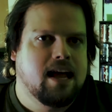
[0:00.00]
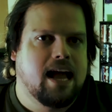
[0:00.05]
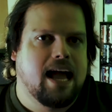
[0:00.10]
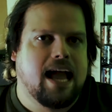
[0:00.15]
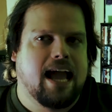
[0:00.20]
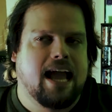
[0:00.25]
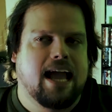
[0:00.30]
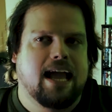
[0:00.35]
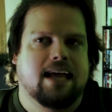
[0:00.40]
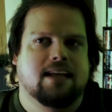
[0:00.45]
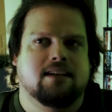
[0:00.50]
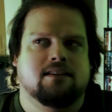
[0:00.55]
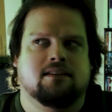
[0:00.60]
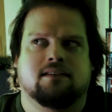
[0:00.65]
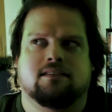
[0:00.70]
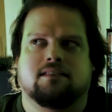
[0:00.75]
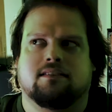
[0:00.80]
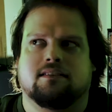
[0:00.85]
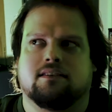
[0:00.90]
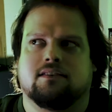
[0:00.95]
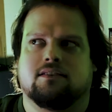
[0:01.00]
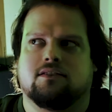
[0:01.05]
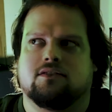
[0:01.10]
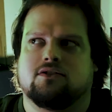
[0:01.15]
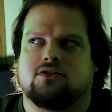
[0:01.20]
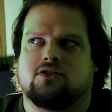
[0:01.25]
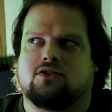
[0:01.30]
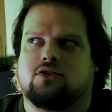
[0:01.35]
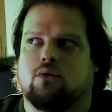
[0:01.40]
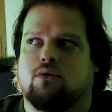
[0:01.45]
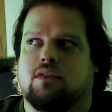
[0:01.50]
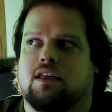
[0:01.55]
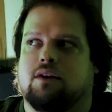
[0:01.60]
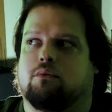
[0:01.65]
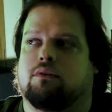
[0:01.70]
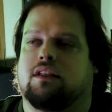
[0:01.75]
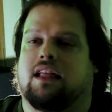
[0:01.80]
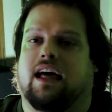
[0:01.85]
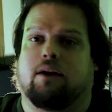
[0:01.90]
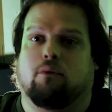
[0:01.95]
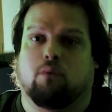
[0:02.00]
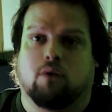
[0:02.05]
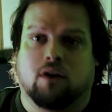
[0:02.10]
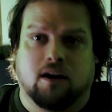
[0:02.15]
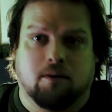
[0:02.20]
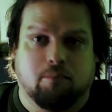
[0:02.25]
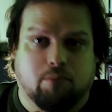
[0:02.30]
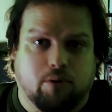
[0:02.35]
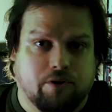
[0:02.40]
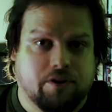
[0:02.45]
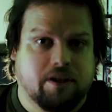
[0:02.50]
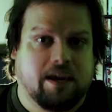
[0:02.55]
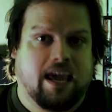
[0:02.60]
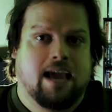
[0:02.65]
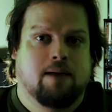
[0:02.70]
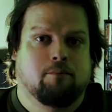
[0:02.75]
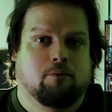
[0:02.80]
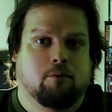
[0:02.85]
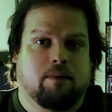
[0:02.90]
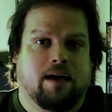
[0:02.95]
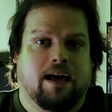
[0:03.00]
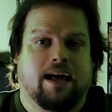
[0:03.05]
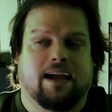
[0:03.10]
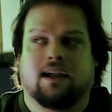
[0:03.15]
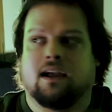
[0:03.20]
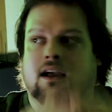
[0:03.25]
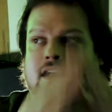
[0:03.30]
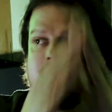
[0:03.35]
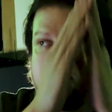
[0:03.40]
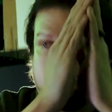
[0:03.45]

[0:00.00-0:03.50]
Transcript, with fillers: and so they were like, we're going to pull the camera back.